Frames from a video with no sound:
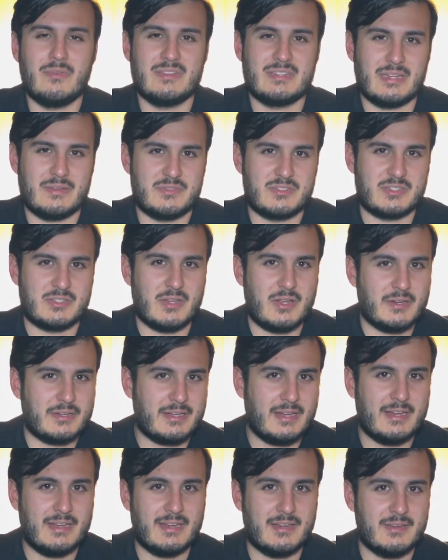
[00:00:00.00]
have snuck
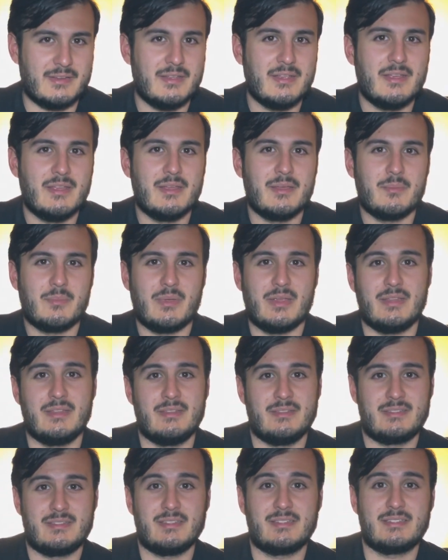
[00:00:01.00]
in and
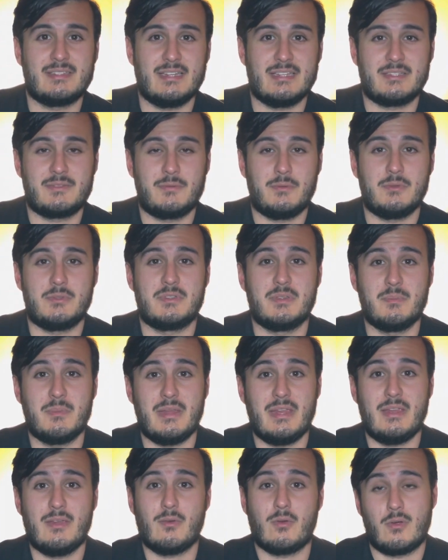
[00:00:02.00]
been successful to
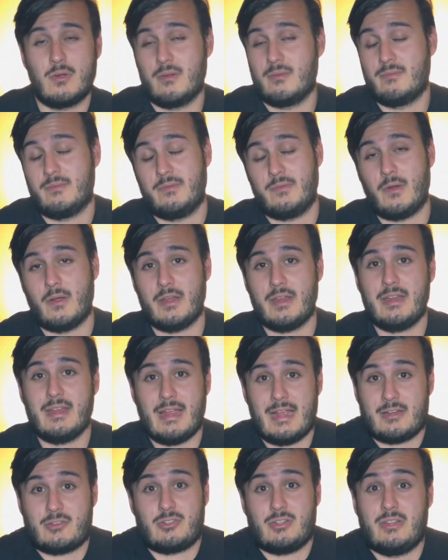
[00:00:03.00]
me, or funny,
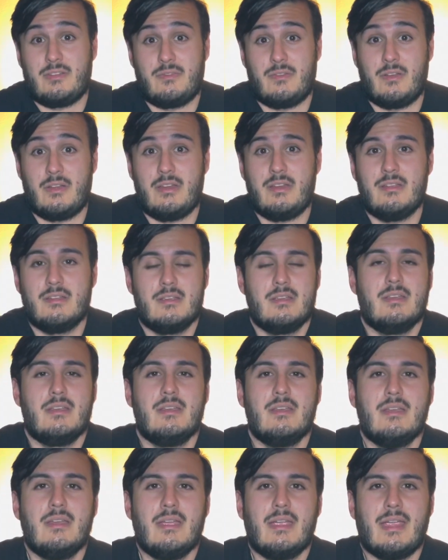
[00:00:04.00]
actually funny.
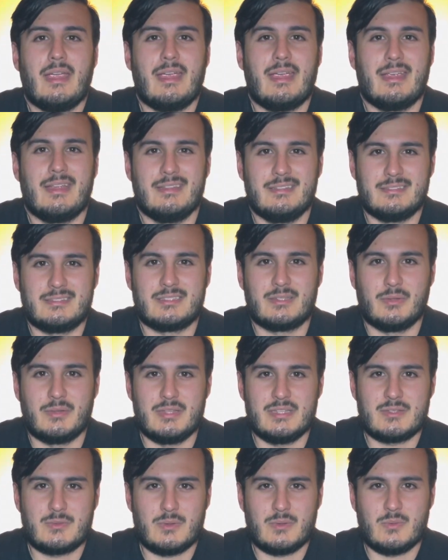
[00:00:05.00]
And so
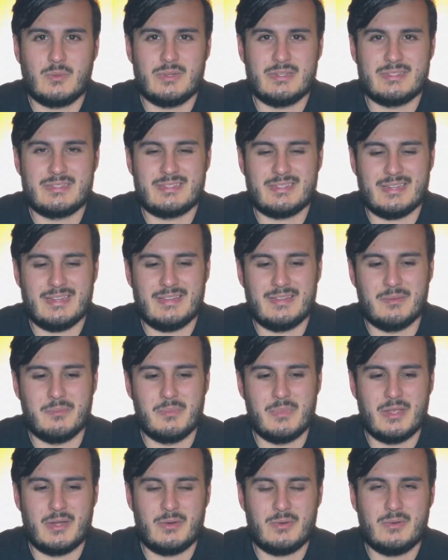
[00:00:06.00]
this one was in the
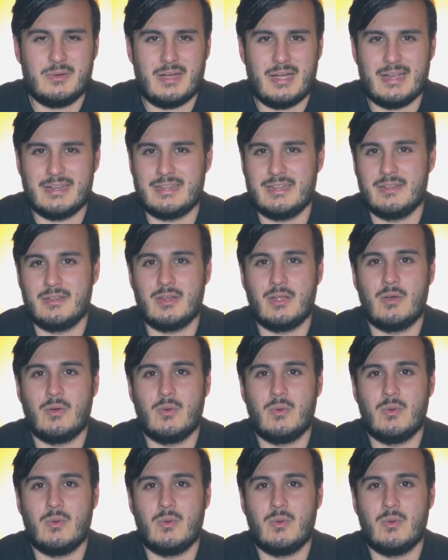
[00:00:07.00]
middle. I didn't know